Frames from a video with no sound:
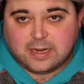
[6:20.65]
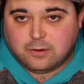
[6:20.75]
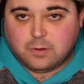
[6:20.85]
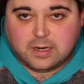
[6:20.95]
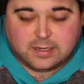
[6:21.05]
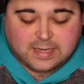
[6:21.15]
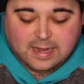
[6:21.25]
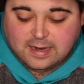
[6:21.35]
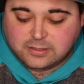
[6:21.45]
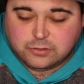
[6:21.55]
I don't want to
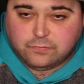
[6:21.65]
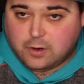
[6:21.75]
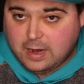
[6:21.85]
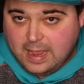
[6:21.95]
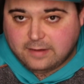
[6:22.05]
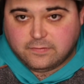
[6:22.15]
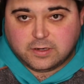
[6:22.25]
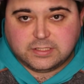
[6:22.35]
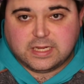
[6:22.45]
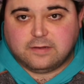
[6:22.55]
get it too far ahead of
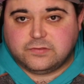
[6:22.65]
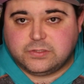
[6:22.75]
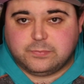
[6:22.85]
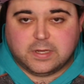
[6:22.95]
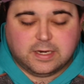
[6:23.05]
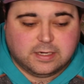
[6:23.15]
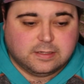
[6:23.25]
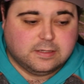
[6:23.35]
ourselves, but